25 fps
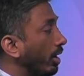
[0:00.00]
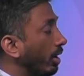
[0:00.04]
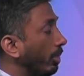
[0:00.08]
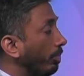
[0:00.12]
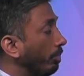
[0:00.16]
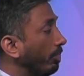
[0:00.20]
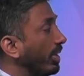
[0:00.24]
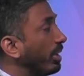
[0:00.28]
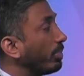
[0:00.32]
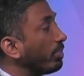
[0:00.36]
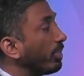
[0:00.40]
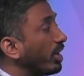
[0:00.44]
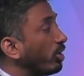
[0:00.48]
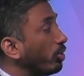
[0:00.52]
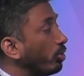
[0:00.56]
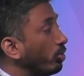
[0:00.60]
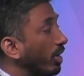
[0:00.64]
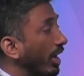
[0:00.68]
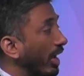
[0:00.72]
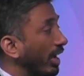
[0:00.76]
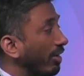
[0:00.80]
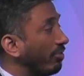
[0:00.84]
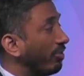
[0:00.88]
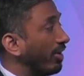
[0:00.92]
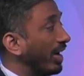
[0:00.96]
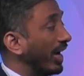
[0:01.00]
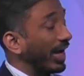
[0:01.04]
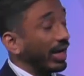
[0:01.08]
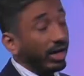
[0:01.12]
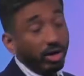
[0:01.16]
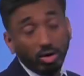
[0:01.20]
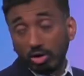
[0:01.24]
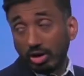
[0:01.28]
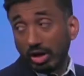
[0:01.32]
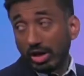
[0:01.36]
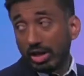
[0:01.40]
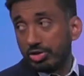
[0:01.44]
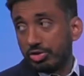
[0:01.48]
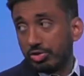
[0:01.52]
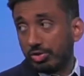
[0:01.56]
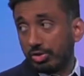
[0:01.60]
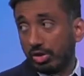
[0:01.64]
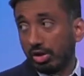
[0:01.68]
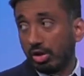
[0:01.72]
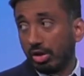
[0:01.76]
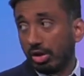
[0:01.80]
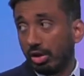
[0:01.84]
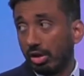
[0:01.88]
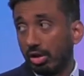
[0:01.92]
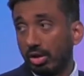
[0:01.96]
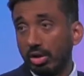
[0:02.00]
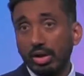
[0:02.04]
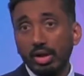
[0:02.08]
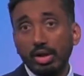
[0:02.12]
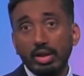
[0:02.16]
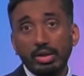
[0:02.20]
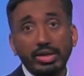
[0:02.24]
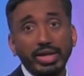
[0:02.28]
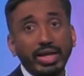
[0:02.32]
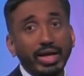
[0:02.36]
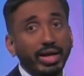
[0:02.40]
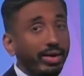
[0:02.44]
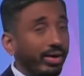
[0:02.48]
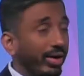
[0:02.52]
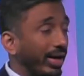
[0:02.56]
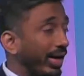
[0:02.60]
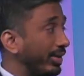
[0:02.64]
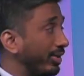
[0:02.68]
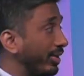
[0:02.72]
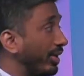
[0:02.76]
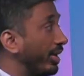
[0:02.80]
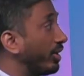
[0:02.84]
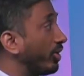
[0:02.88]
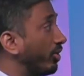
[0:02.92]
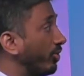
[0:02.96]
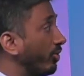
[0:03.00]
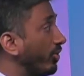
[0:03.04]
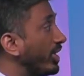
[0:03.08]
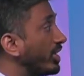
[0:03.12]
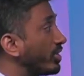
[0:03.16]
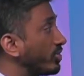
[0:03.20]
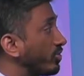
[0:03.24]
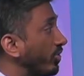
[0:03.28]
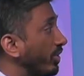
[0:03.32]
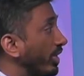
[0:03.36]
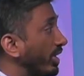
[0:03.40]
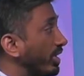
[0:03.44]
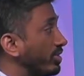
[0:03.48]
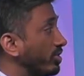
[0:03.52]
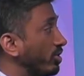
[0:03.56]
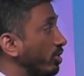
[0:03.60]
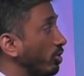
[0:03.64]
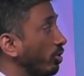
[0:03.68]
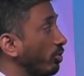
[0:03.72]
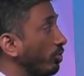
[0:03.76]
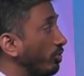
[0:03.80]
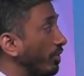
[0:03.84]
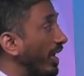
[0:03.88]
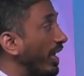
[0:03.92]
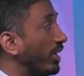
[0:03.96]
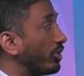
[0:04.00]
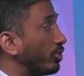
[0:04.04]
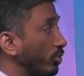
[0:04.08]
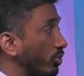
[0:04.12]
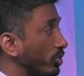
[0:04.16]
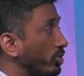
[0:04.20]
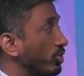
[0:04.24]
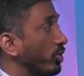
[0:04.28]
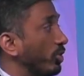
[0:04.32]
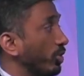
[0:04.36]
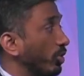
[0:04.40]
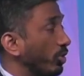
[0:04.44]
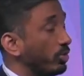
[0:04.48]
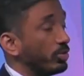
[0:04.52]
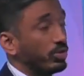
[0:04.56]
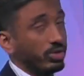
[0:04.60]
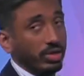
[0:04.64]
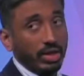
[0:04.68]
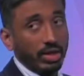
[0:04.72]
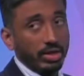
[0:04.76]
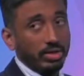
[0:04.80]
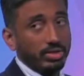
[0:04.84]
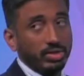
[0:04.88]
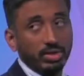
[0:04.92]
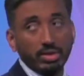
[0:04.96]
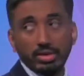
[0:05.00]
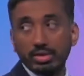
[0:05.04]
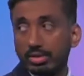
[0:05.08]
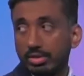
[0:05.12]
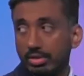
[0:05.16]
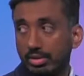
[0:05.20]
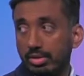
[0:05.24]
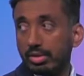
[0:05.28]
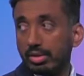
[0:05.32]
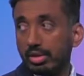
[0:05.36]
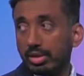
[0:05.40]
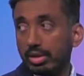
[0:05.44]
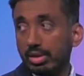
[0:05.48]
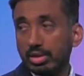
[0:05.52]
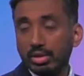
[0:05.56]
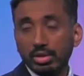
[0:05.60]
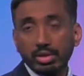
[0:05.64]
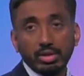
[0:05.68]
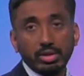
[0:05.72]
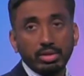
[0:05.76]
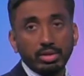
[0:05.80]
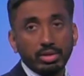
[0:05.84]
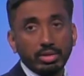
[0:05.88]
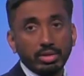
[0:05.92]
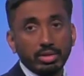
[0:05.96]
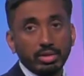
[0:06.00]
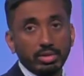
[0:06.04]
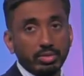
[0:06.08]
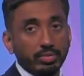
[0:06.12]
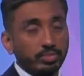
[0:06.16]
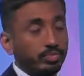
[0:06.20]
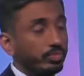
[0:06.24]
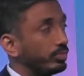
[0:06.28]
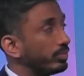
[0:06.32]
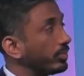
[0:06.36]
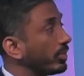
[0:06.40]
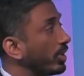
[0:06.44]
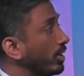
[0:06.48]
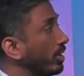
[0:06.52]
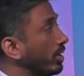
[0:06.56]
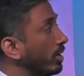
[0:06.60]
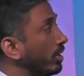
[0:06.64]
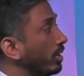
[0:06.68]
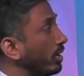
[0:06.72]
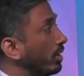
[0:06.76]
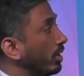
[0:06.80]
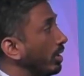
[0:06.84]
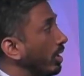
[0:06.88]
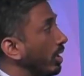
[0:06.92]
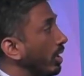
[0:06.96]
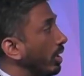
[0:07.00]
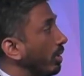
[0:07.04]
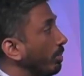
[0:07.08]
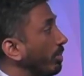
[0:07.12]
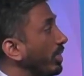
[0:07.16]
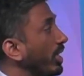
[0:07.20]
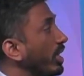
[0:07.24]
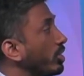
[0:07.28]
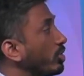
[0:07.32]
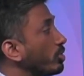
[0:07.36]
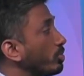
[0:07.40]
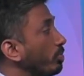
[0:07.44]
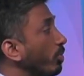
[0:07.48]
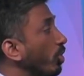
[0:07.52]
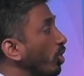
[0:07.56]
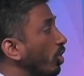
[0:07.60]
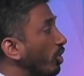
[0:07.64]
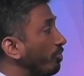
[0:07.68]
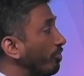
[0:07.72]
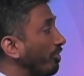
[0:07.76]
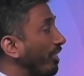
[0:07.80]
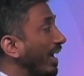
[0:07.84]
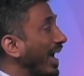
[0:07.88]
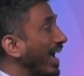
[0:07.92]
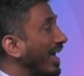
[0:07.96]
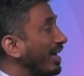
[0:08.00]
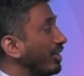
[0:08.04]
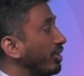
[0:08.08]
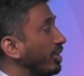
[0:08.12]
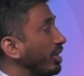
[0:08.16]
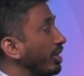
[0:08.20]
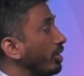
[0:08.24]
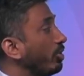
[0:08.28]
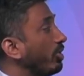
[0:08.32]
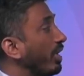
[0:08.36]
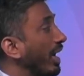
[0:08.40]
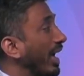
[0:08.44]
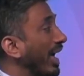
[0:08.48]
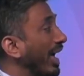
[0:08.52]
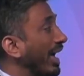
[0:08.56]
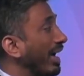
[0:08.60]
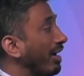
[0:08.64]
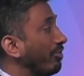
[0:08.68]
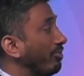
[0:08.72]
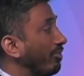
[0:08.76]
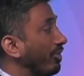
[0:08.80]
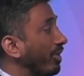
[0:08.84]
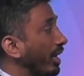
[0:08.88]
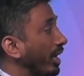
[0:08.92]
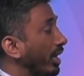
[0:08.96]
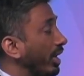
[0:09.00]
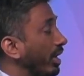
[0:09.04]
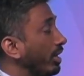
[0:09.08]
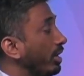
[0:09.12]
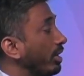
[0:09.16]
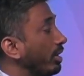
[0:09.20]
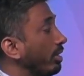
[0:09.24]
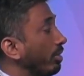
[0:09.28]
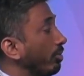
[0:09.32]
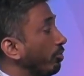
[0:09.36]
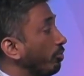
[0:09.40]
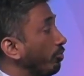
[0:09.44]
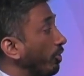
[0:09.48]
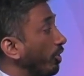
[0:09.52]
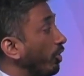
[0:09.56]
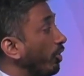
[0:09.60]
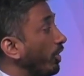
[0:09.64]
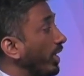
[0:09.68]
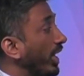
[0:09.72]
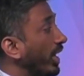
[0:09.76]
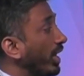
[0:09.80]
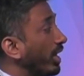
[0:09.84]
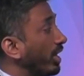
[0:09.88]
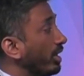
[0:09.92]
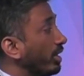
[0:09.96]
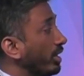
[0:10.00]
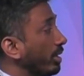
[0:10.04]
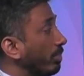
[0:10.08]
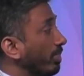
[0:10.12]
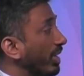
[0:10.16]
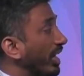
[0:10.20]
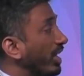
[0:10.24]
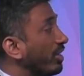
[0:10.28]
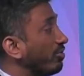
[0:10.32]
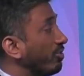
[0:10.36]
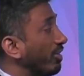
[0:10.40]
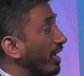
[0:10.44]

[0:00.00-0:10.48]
uh, people who have high cholesterol, mm -hmm. they are at increased risk of atherosclerosis. And why is that? Because more fat you have in flowing in the blood